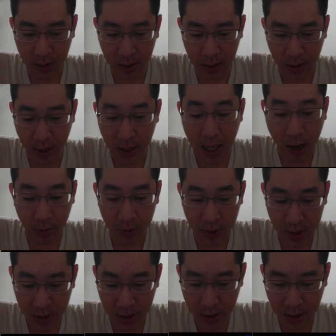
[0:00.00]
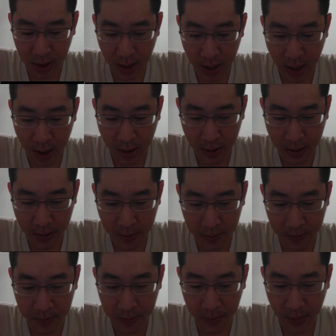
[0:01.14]
announced.
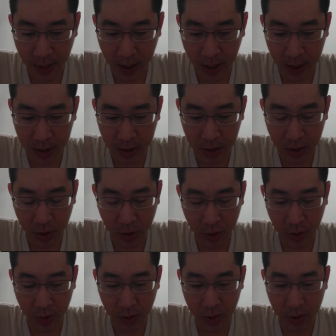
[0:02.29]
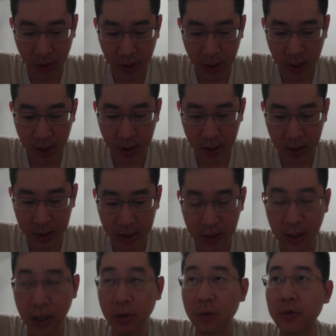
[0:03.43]
And so let's just
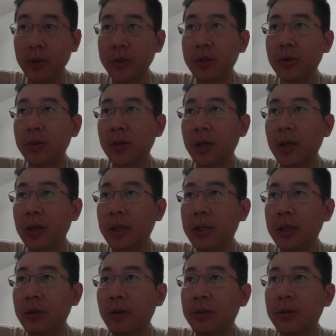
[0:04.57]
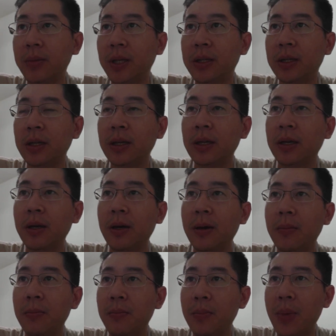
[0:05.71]
head over to the Nier Automata
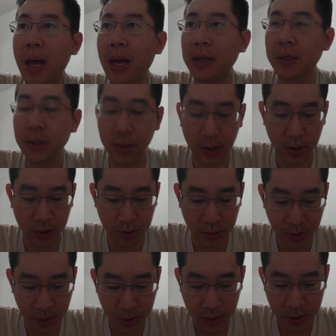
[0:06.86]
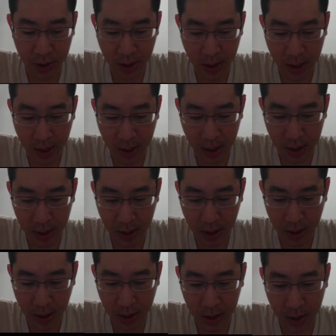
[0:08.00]
banner news. And
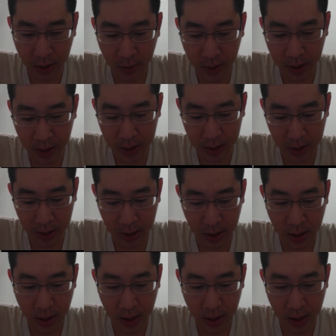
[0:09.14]
here we can see